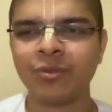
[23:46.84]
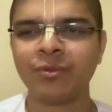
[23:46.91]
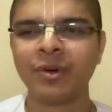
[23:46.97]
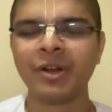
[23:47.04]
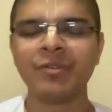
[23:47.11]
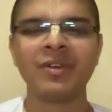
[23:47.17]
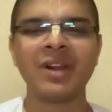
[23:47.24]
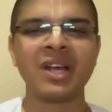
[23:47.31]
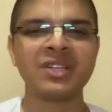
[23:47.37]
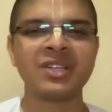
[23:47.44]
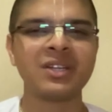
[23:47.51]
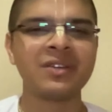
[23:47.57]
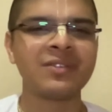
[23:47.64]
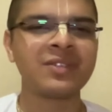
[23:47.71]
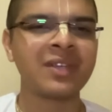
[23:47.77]
For a
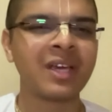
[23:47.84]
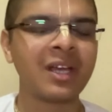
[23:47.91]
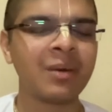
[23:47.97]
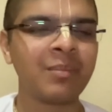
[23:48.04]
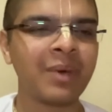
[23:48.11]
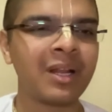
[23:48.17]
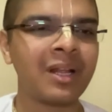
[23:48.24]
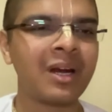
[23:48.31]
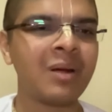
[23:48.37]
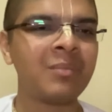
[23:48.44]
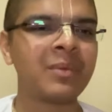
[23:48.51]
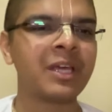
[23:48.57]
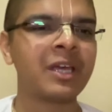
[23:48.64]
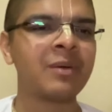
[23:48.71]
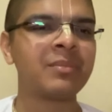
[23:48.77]
fraction of a second,
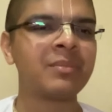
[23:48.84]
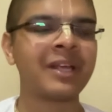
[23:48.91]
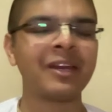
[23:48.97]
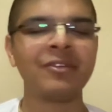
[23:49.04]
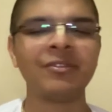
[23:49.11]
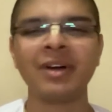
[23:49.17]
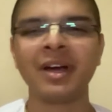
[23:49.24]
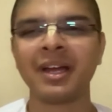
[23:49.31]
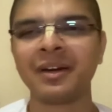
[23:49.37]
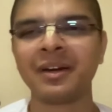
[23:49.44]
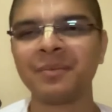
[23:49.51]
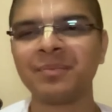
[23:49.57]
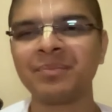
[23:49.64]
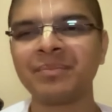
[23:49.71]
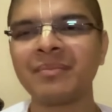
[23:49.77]
Balaram became terrified.
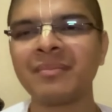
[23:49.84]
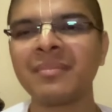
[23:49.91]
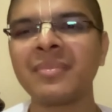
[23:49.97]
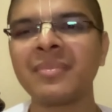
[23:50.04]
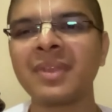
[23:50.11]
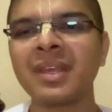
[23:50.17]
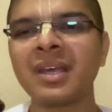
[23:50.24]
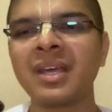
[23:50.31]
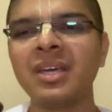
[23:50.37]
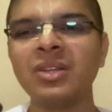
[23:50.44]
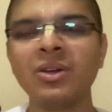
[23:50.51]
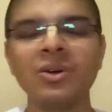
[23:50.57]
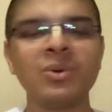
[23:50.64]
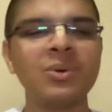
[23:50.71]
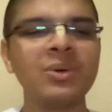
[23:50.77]
He
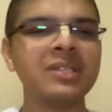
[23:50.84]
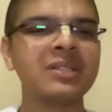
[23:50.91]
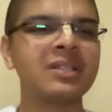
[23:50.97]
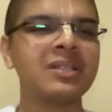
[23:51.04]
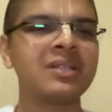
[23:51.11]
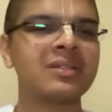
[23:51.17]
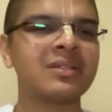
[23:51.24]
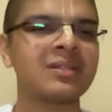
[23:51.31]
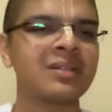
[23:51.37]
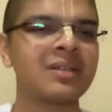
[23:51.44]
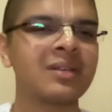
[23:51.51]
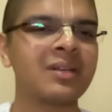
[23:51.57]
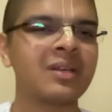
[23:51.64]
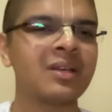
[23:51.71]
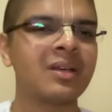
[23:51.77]
thought, Who is this
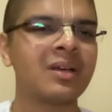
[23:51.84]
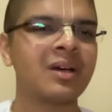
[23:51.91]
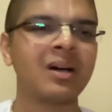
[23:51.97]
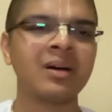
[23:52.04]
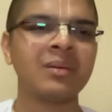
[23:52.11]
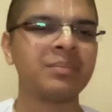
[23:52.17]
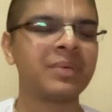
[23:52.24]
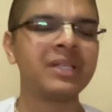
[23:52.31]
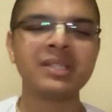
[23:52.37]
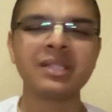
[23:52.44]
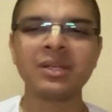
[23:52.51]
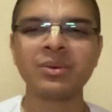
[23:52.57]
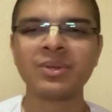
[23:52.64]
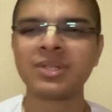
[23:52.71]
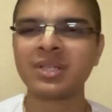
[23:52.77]
uh,
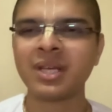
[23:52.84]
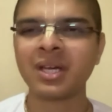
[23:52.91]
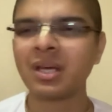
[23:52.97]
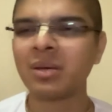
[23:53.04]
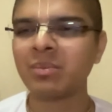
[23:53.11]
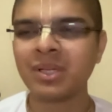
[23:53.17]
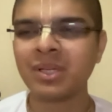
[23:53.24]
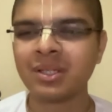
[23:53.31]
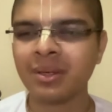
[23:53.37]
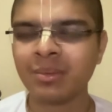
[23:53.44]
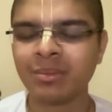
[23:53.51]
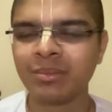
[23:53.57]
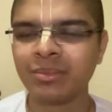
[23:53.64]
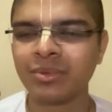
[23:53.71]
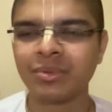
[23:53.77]
person who is taking me
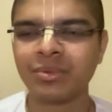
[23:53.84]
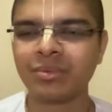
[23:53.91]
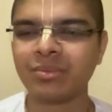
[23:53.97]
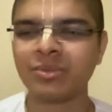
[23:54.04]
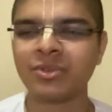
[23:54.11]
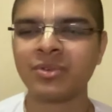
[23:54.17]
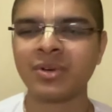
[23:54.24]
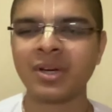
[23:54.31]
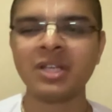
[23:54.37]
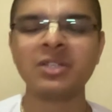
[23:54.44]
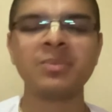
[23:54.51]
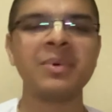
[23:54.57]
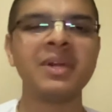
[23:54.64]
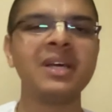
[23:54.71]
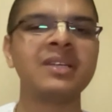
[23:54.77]
some
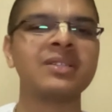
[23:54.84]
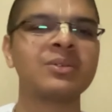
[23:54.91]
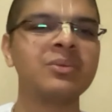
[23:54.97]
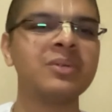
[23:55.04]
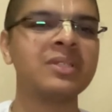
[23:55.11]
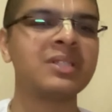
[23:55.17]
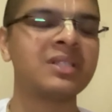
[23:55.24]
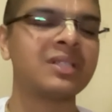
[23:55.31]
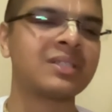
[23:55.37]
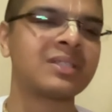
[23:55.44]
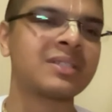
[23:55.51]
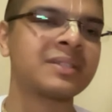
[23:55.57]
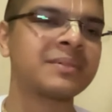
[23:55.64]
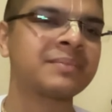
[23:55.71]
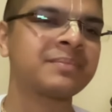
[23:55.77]
strange place? Who is
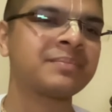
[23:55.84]
this?